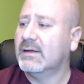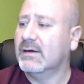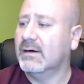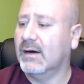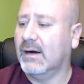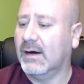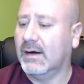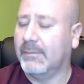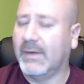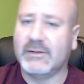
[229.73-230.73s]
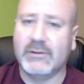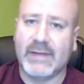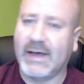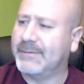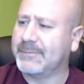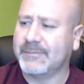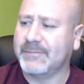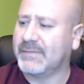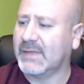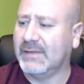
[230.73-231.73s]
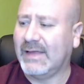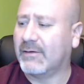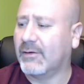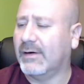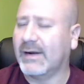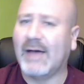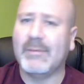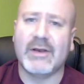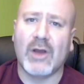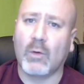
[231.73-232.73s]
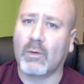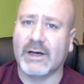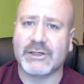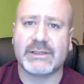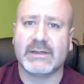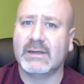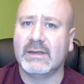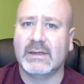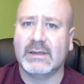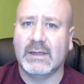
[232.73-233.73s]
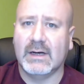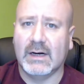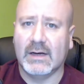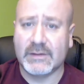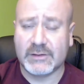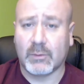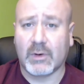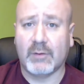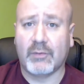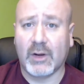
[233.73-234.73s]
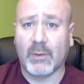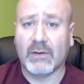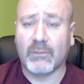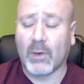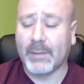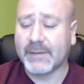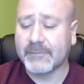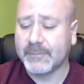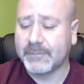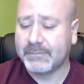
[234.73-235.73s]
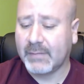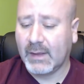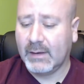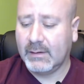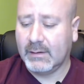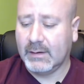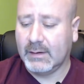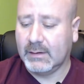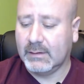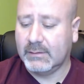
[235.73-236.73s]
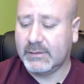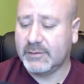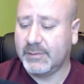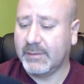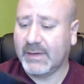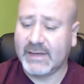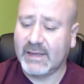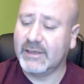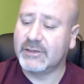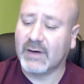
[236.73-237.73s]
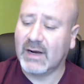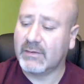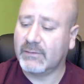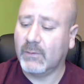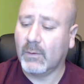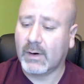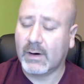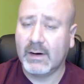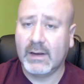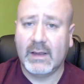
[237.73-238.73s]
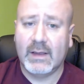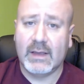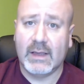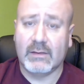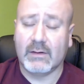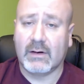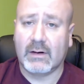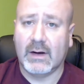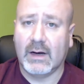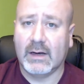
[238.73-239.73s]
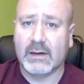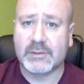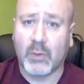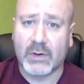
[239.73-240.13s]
Might do that later on. I'm in no rush. This is working pretty well for me. This has been my daily driver for either sports